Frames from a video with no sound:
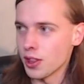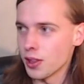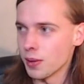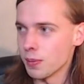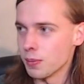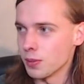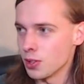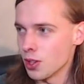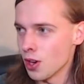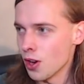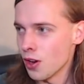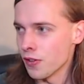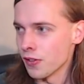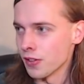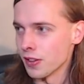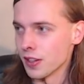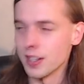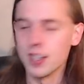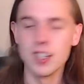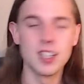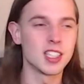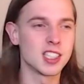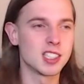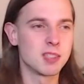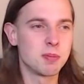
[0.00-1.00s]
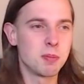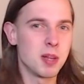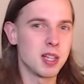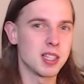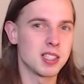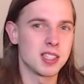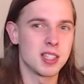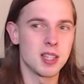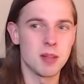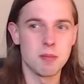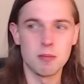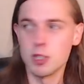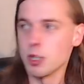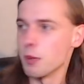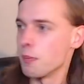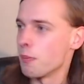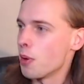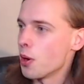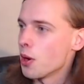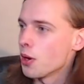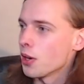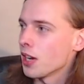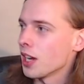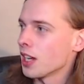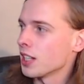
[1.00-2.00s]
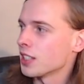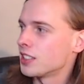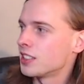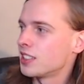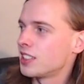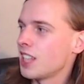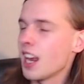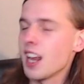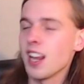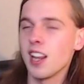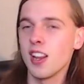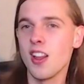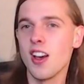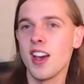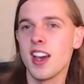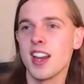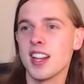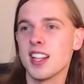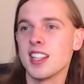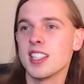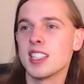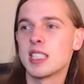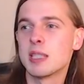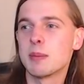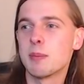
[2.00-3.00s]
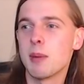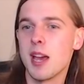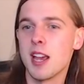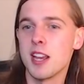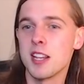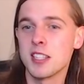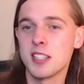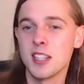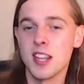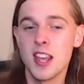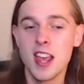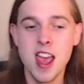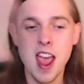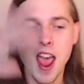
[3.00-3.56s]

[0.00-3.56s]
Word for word: Observer expects them to put a satellite in space